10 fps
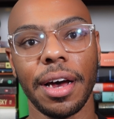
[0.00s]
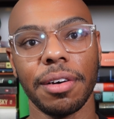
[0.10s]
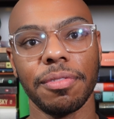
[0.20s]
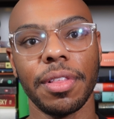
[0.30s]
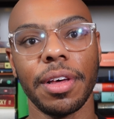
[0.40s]

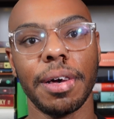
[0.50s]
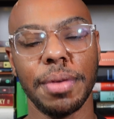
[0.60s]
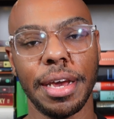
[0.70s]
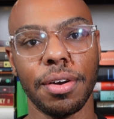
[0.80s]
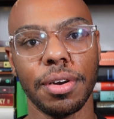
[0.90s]
of the
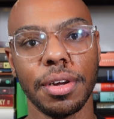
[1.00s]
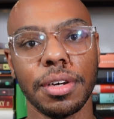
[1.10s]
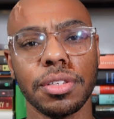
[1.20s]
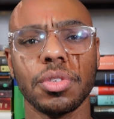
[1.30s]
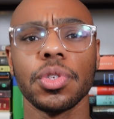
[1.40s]
year.
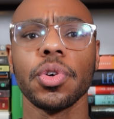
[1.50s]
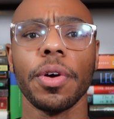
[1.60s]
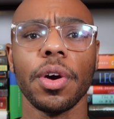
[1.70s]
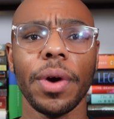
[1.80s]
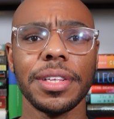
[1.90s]
So
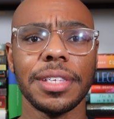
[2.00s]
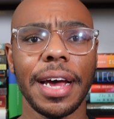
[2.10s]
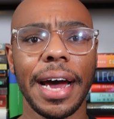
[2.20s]
Tutorial Wednesday,